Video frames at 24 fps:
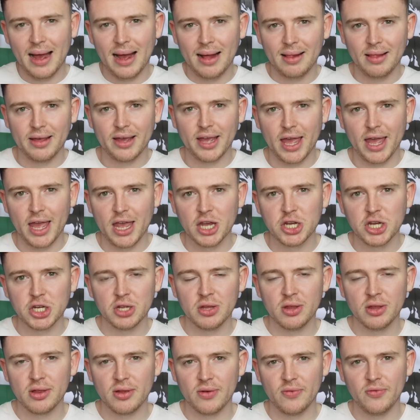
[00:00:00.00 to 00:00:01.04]

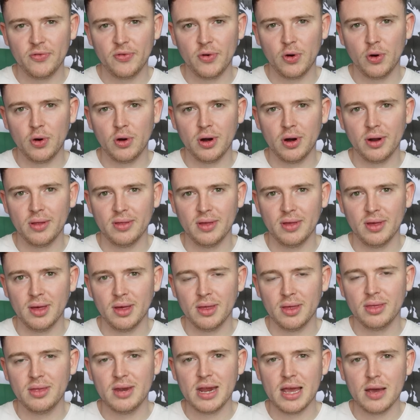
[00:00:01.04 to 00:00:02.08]
allocations for
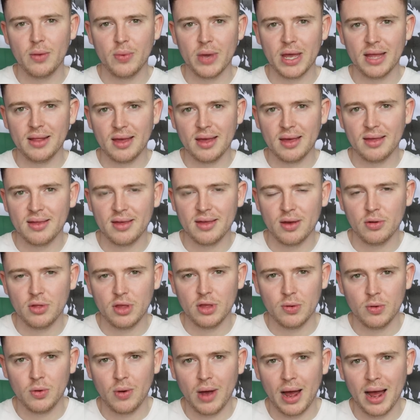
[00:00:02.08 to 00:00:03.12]
the 3 away days
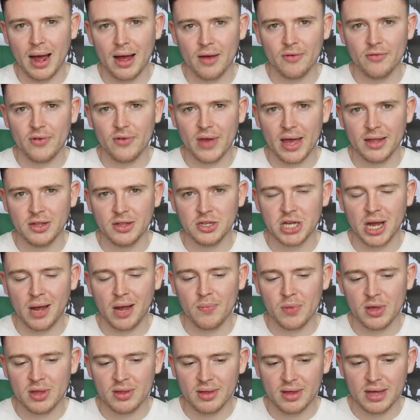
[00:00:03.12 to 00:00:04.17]
Celtic will have in
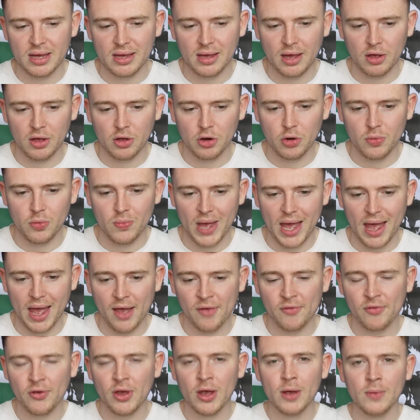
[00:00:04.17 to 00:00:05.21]
Champions League Group
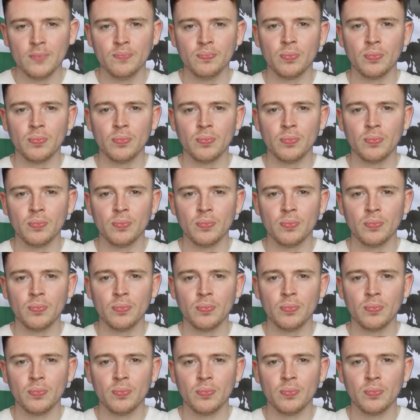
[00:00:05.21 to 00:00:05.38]
F.